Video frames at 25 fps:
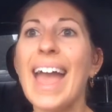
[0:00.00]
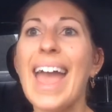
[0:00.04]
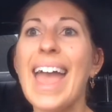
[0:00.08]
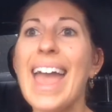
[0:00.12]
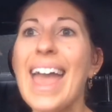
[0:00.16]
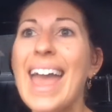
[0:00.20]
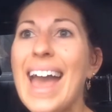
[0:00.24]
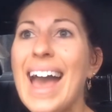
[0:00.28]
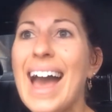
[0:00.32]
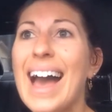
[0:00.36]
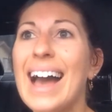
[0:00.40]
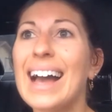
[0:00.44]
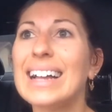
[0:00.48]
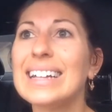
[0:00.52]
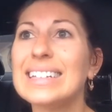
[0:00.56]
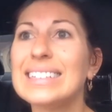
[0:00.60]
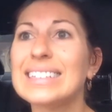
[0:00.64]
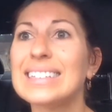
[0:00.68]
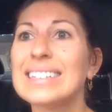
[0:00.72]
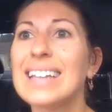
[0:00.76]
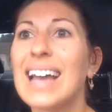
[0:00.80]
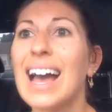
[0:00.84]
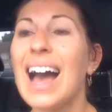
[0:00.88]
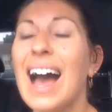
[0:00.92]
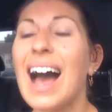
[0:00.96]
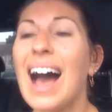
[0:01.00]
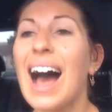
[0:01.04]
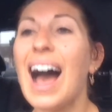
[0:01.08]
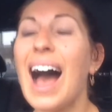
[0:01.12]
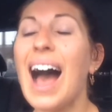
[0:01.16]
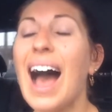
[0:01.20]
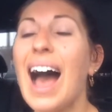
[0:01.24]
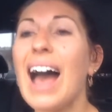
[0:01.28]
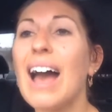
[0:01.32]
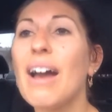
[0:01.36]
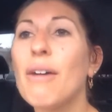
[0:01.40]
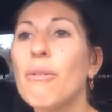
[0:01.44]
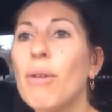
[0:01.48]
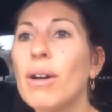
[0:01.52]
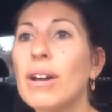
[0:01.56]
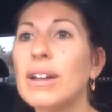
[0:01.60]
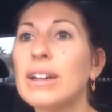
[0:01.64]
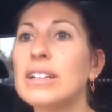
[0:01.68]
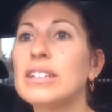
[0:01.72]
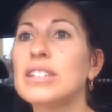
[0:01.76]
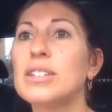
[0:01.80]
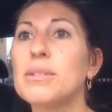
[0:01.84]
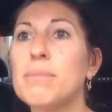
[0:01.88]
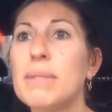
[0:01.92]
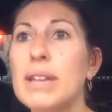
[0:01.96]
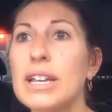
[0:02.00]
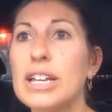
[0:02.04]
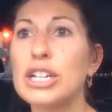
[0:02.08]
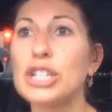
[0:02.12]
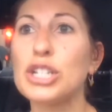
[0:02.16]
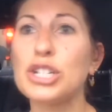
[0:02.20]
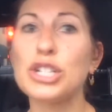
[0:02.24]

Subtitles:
and I wanted to make